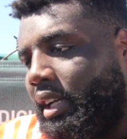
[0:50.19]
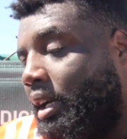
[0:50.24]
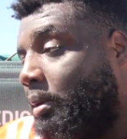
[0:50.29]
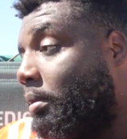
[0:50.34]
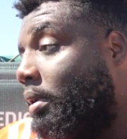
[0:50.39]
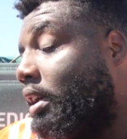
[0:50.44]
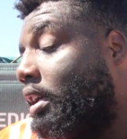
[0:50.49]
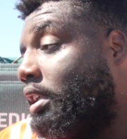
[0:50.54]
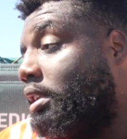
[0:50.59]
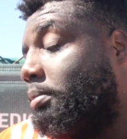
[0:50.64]
I'm
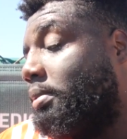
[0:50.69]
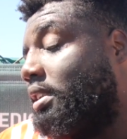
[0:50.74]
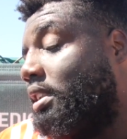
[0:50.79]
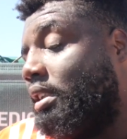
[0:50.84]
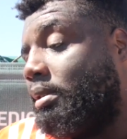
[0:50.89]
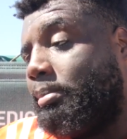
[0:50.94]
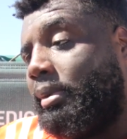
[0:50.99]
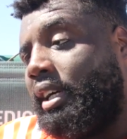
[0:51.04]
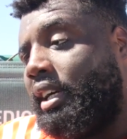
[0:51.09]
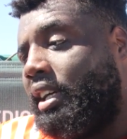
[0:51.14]
100
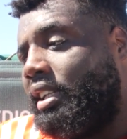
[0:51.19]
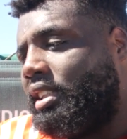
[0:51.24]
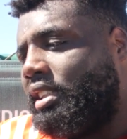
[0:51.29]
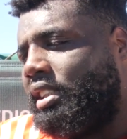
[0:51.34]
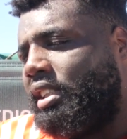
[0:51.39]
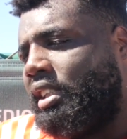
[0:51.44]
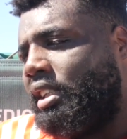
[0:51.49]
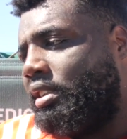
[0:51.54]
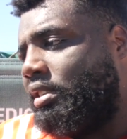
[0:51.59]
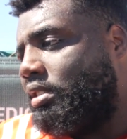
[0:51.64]
percent behind the
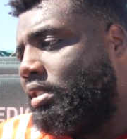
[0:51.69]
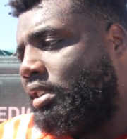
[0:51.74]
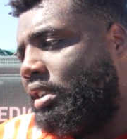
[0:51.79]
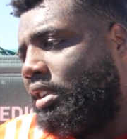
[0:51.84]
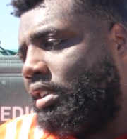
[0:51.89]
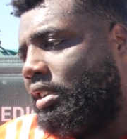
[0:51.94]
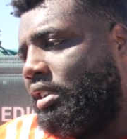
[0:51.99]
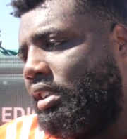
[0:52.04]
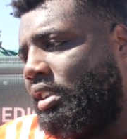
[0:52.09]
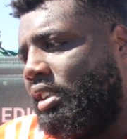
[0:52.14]
team, so
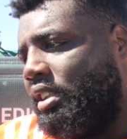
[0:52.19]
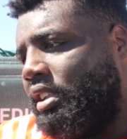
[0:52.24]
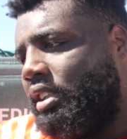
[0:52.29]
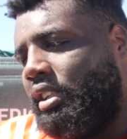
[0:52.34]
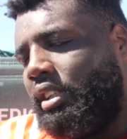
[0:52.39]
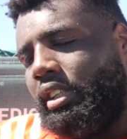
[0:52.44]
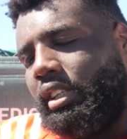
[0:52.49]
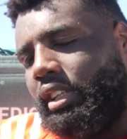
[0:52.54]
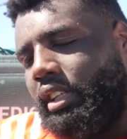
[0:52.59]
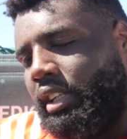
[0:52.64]

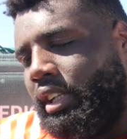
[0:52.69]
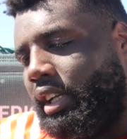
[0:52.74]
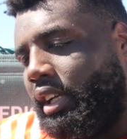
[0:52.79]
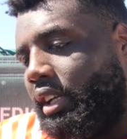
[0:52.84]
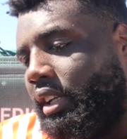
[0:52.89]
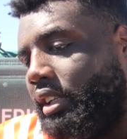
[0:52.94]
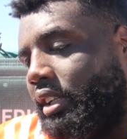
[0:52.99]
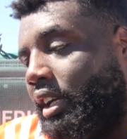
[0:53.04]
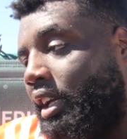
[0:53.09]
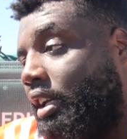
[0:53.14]

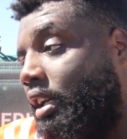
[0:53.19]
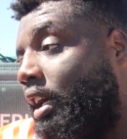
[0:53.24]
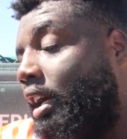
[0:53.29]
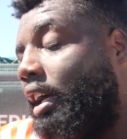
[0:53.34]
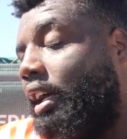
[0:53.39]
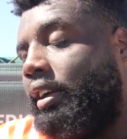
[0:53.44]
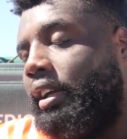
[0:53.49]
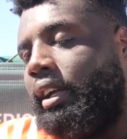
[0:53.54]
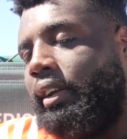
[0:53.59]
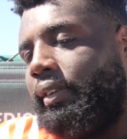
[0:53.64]
nah, I,
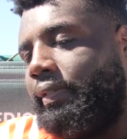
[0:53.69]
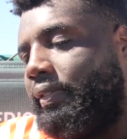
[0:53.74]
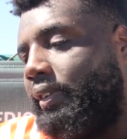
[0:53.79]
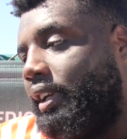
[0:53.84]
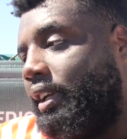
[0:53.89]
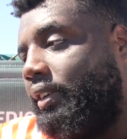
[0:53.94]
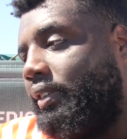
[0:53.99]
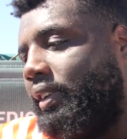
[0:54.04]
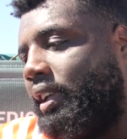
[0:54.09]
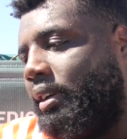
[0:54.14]
I, have
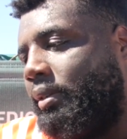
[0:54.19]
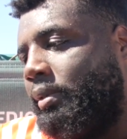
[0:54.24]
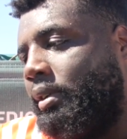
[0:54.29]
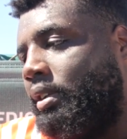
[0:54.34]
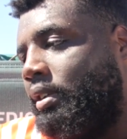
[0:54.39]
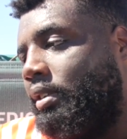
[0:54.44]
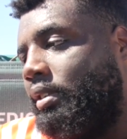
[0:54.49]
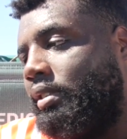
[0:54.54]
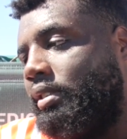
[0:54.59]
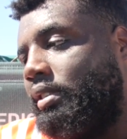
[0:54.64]
faith that we
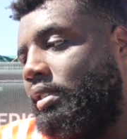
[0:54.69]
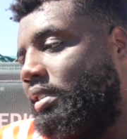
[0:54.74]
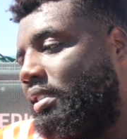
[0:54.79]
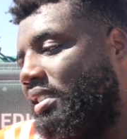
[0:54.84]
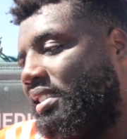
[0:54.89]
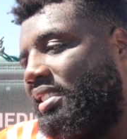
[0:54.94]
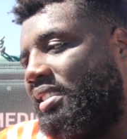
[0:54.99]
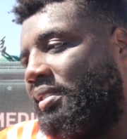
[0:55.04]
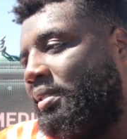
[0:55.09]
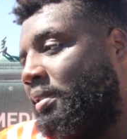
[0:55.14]

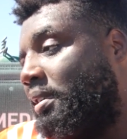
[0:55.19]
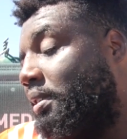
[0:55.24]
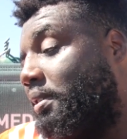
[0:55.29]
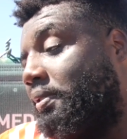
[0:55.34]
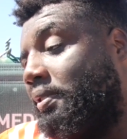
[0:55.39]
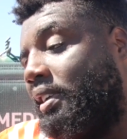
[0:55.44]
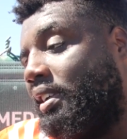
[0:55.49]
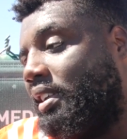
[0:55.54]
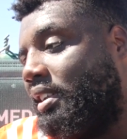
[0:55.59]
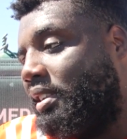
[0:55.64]
gonna real
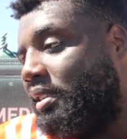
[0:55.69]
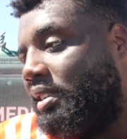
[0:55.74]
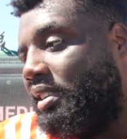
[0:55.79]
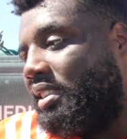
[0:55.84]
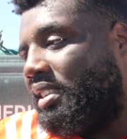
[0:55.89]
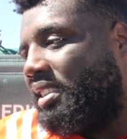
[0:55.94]
far in